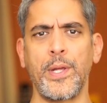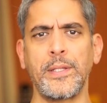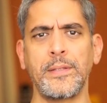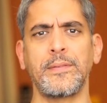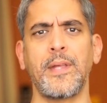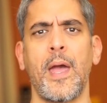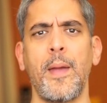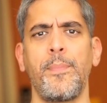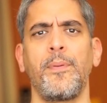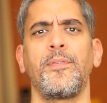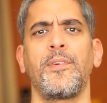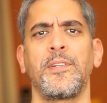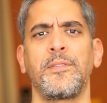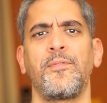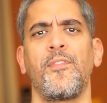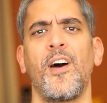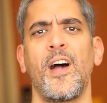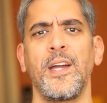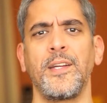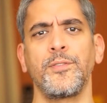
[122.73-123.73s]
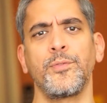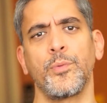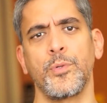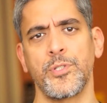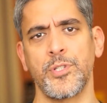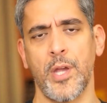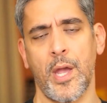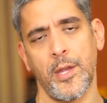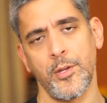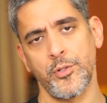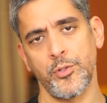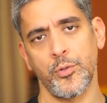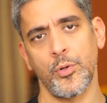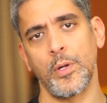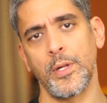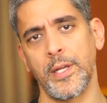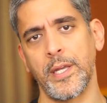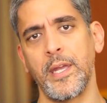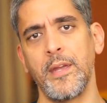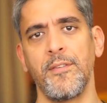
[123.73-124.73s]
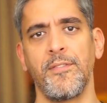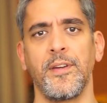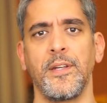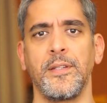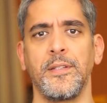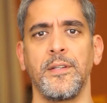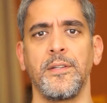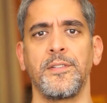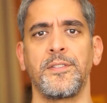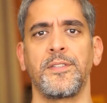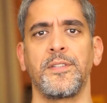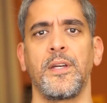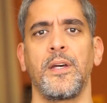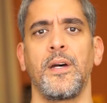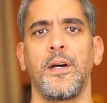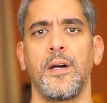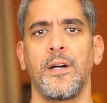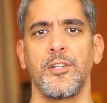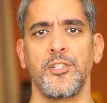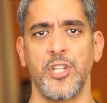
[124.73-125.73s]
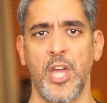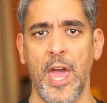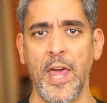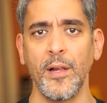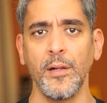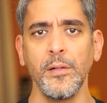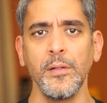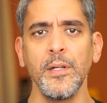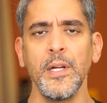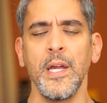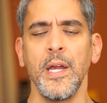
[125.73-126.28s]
type of advice, which I usually give in this channel.